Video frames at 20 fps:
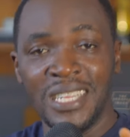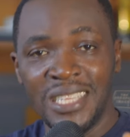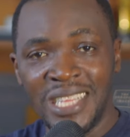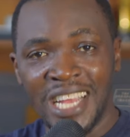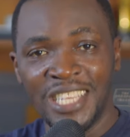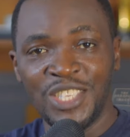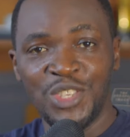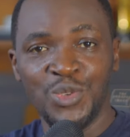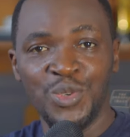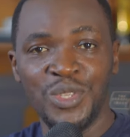
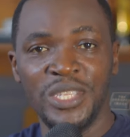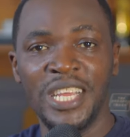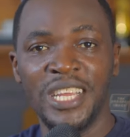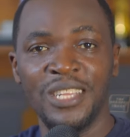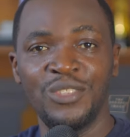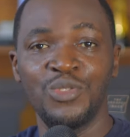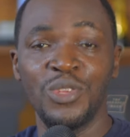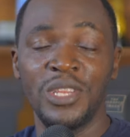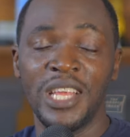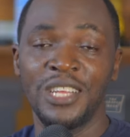that you
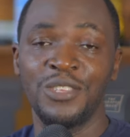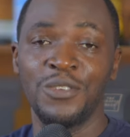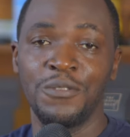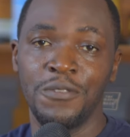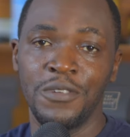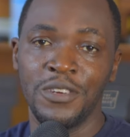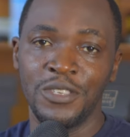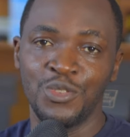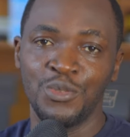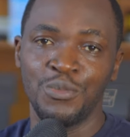need to land your
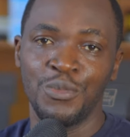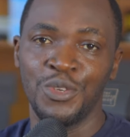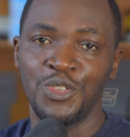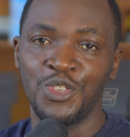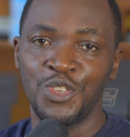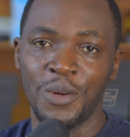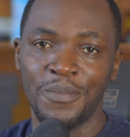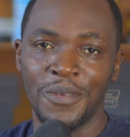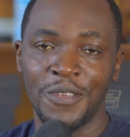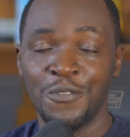first remote
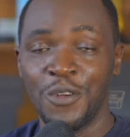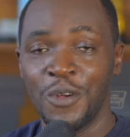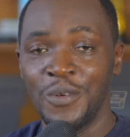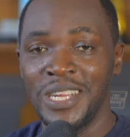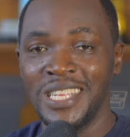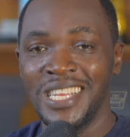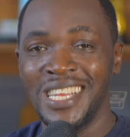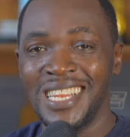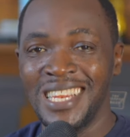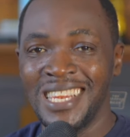job. If you're
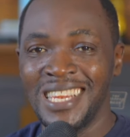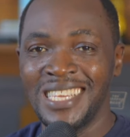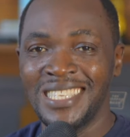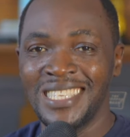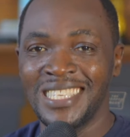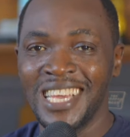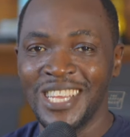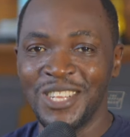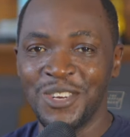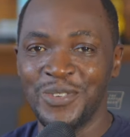ready,
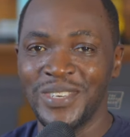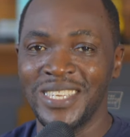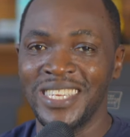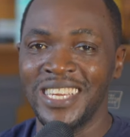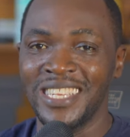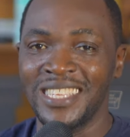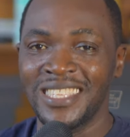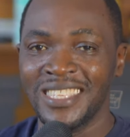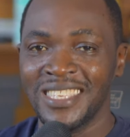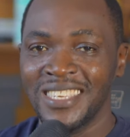let's get on with
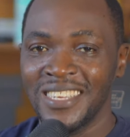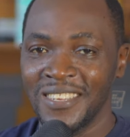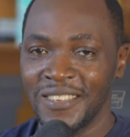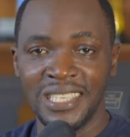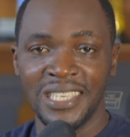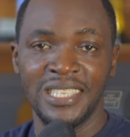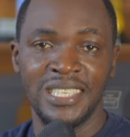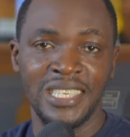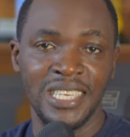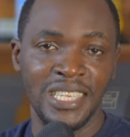it. As
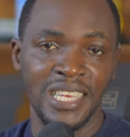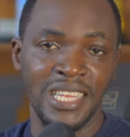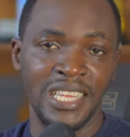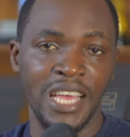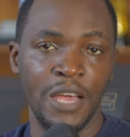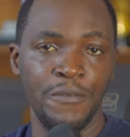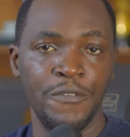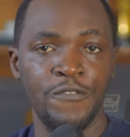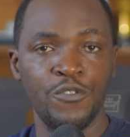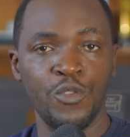I said
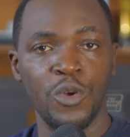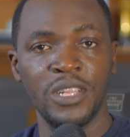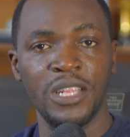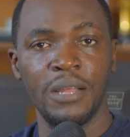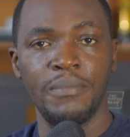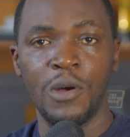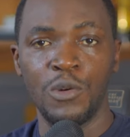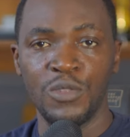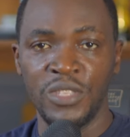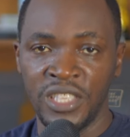earlier, we've talked
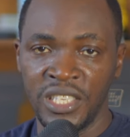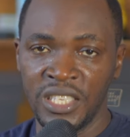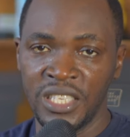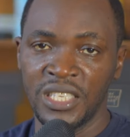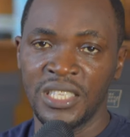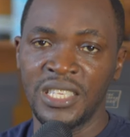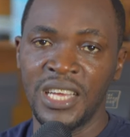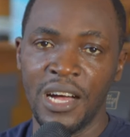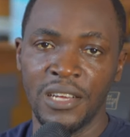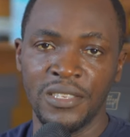about
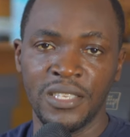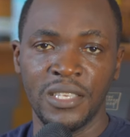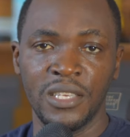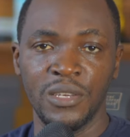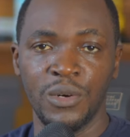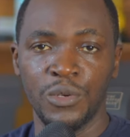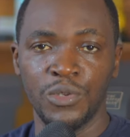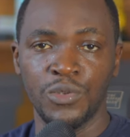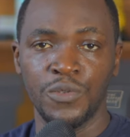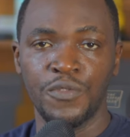digital
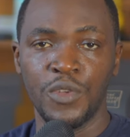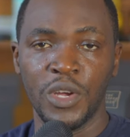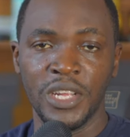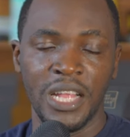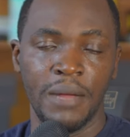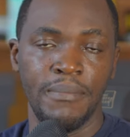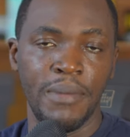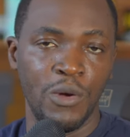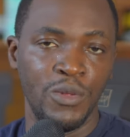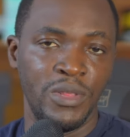skills. We've talked
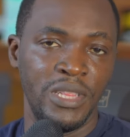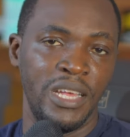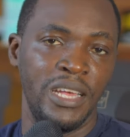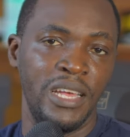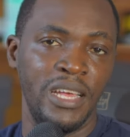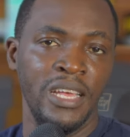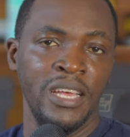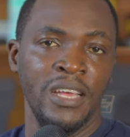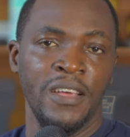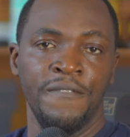about
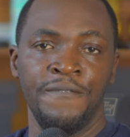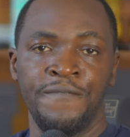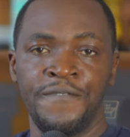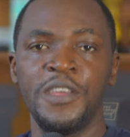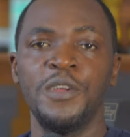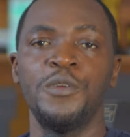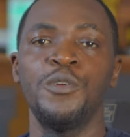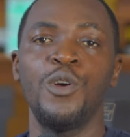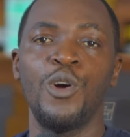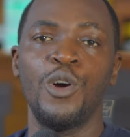the
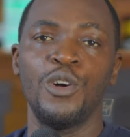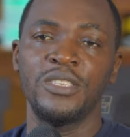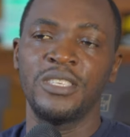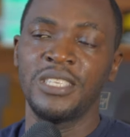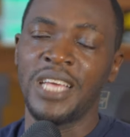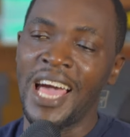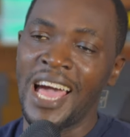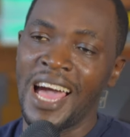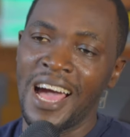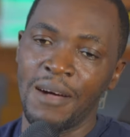
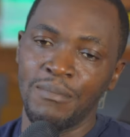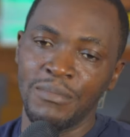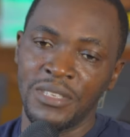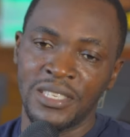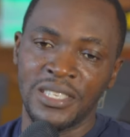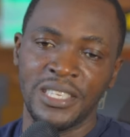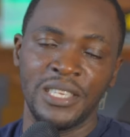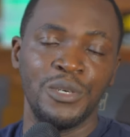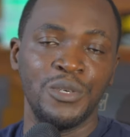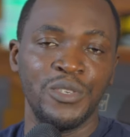various
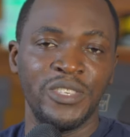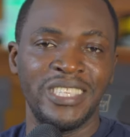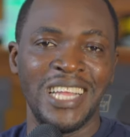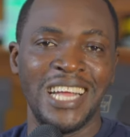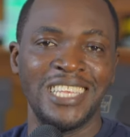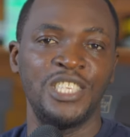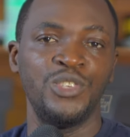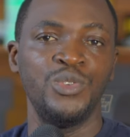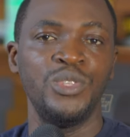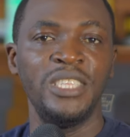skills
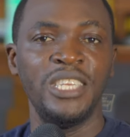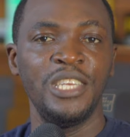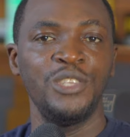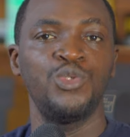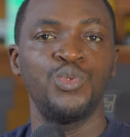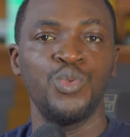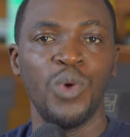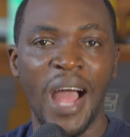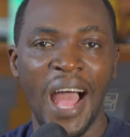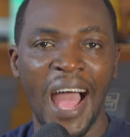that you need
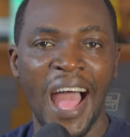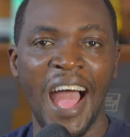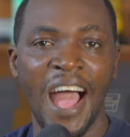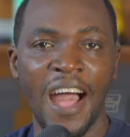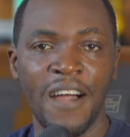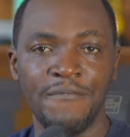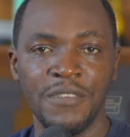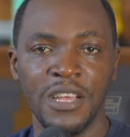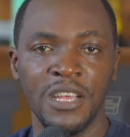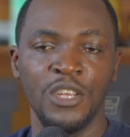to
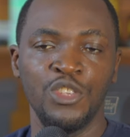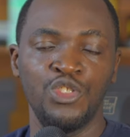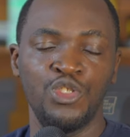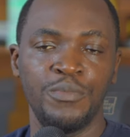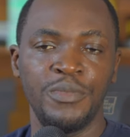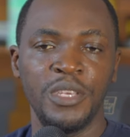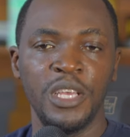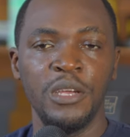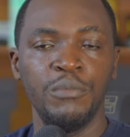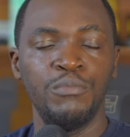have to
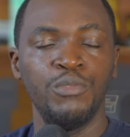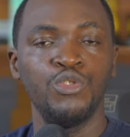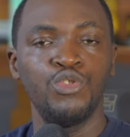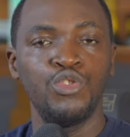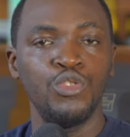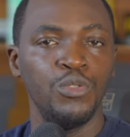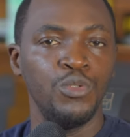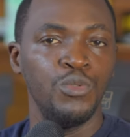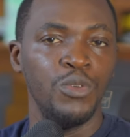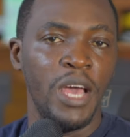be able
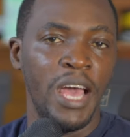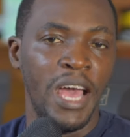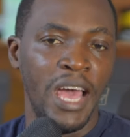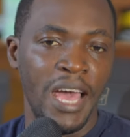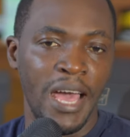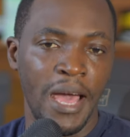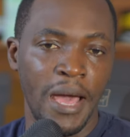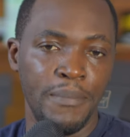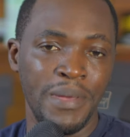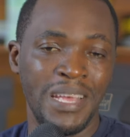
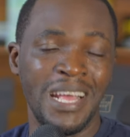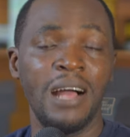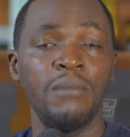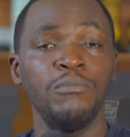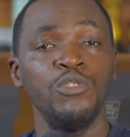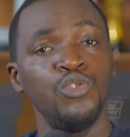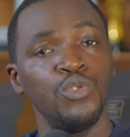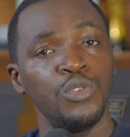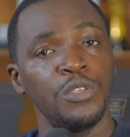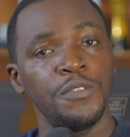to
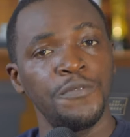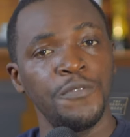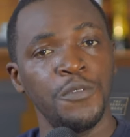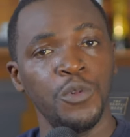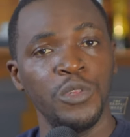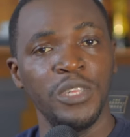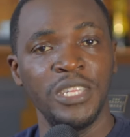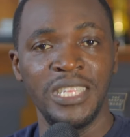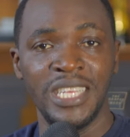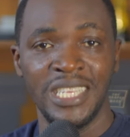become
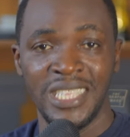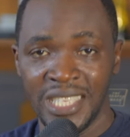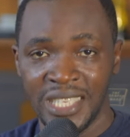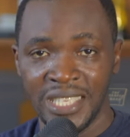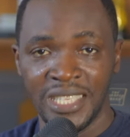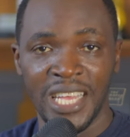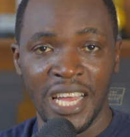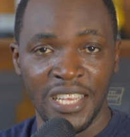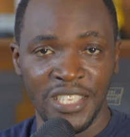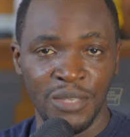useful in the
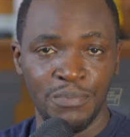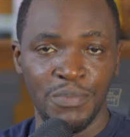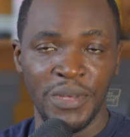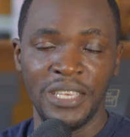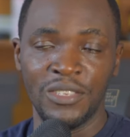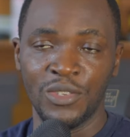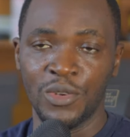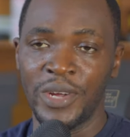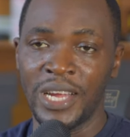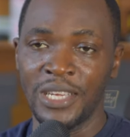digital
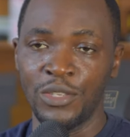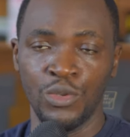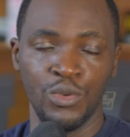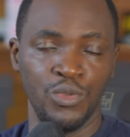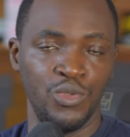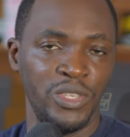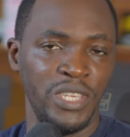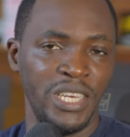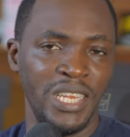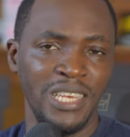space. All right. So
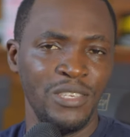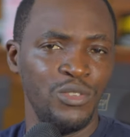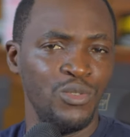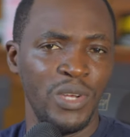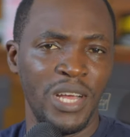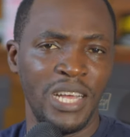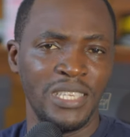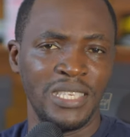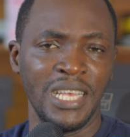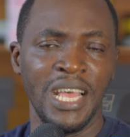today, let's
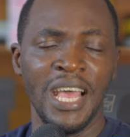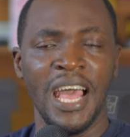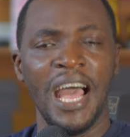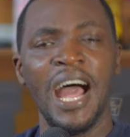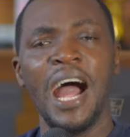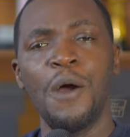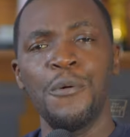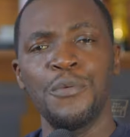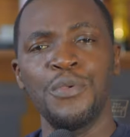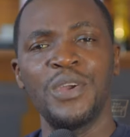look at
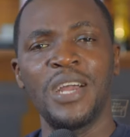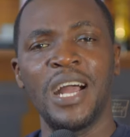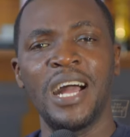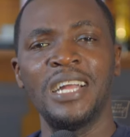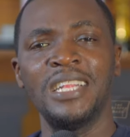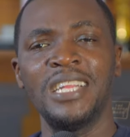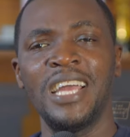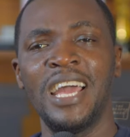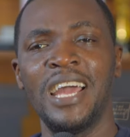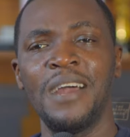how you can